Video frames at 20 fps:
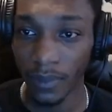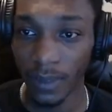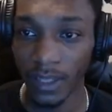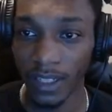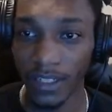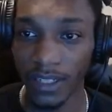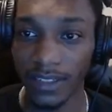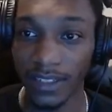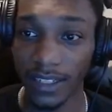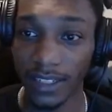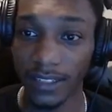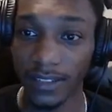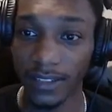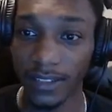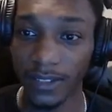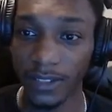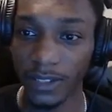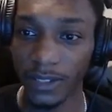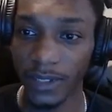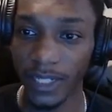Is that
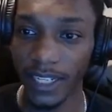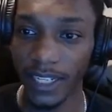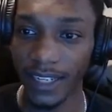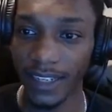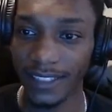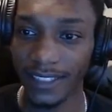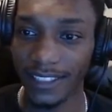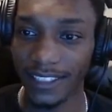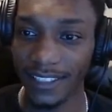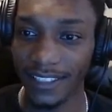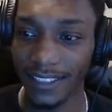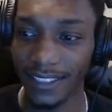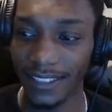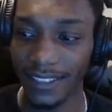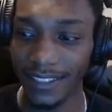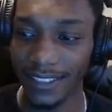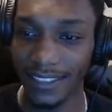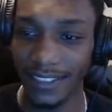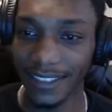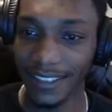another straight? I
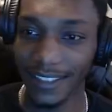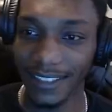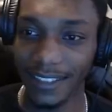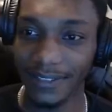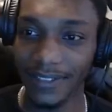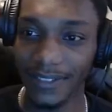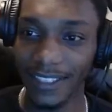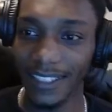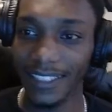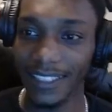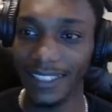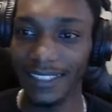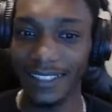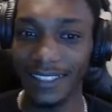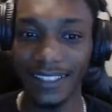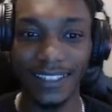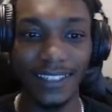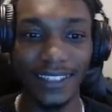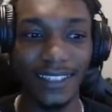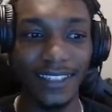see. Love that.
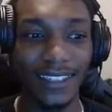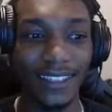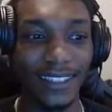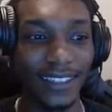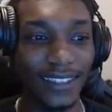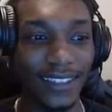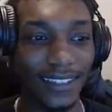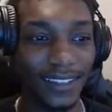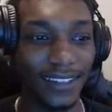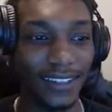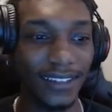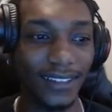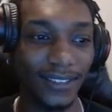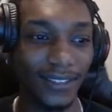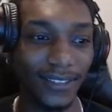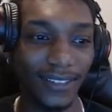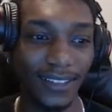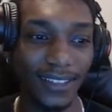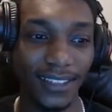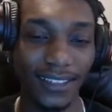All
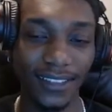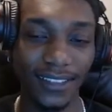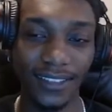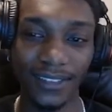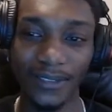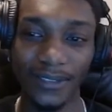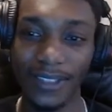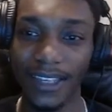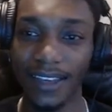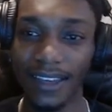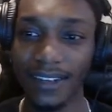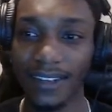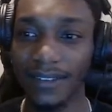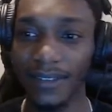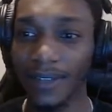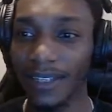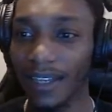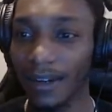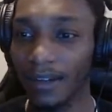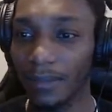right, so we
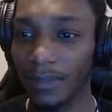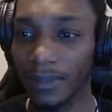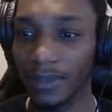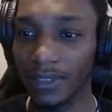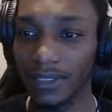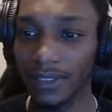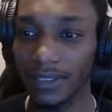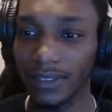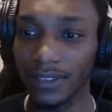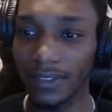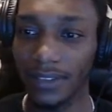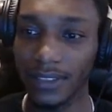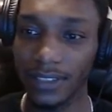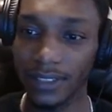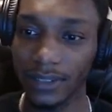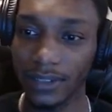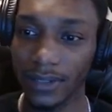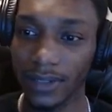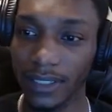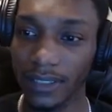gotta pull into these
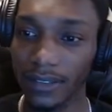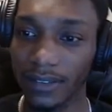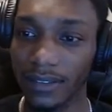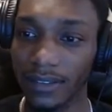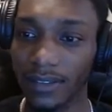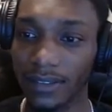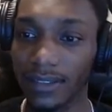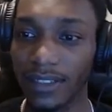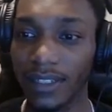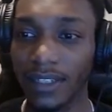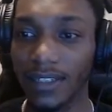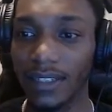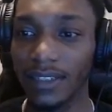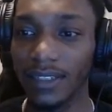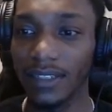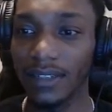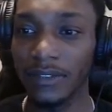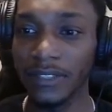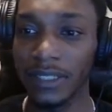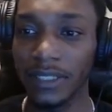straights.
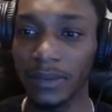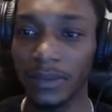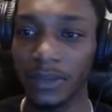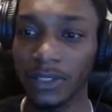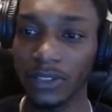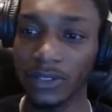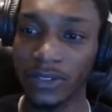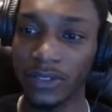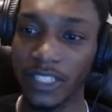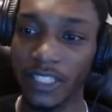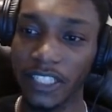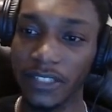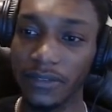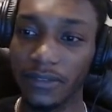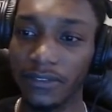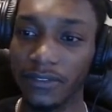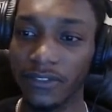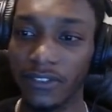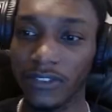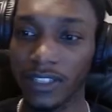Level up a straight
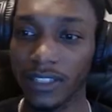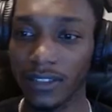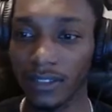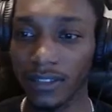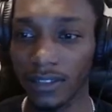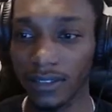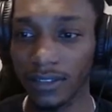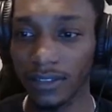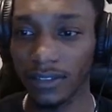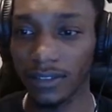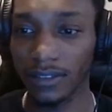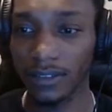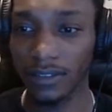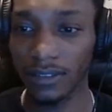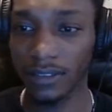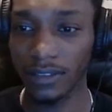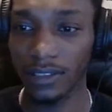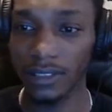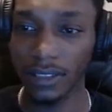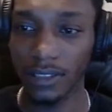
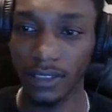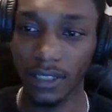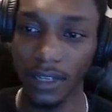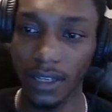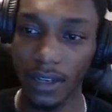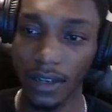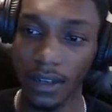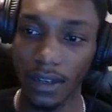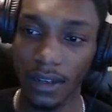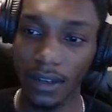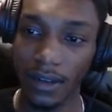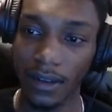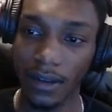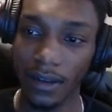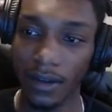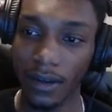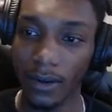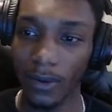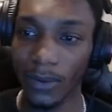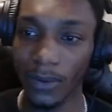flush.
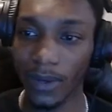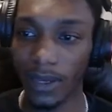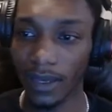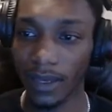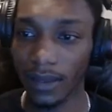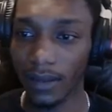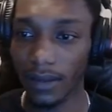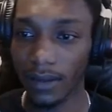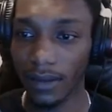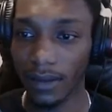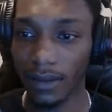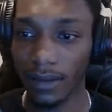Okay.